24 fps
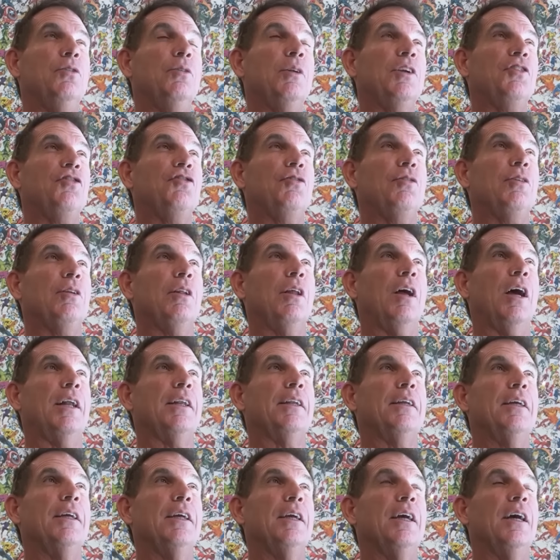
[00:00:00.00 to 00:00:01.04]
who'd I shoot a
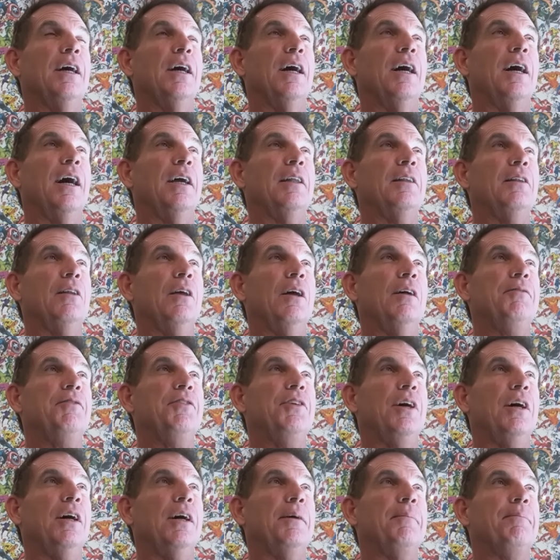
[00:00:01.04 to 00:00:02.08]
lot? I
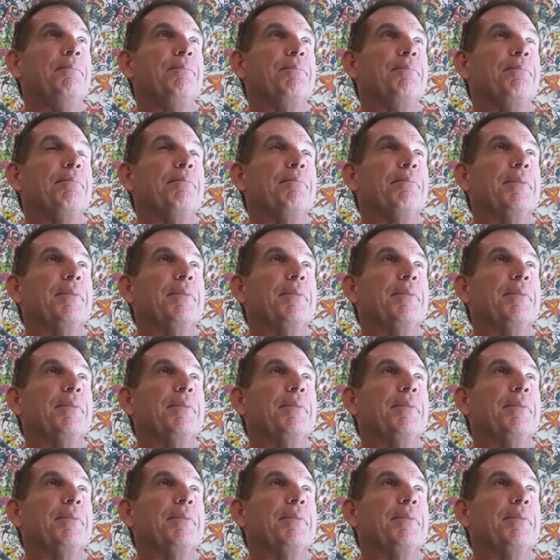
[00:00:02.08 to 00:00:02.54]
loved um,